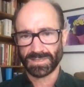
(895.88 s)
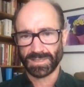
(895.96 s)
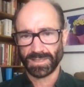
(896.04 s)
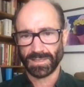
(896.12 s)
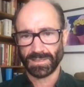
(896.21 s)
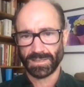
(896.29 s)

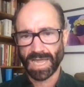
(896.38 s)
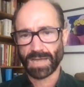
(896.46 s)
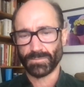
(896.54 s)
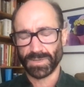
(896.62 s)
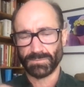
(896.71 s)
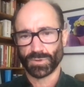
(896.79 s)
see
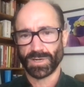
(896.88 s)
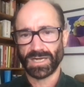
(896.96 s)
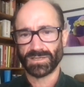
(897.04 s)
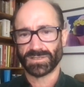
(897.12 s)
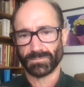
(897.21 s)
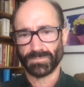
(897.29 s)
how people are
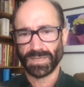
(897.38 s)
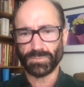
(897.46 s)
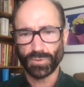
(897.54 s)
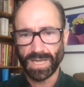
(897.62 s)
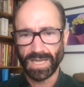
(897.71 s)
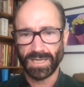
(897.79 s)
aging.
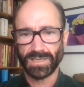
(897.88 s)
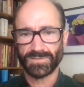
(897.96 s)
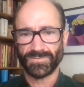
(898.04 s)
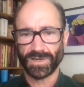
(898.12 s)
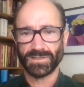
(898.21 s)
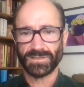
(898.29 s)
People
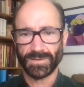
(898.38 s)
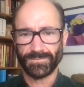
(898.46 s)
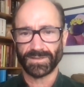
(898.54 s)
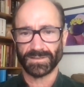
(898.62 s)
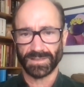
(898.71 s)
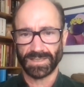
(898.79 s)
age very
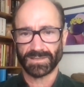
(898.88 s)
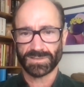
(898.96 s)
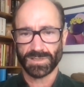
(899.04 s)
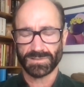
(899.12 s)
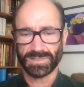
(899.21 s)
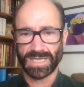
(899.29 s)
differently, it
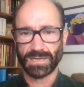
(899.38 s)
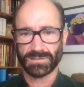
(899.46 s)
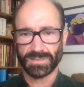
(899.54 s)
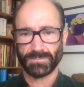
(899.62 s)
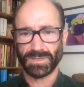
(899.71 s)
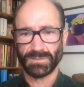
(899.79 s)
turns out. Some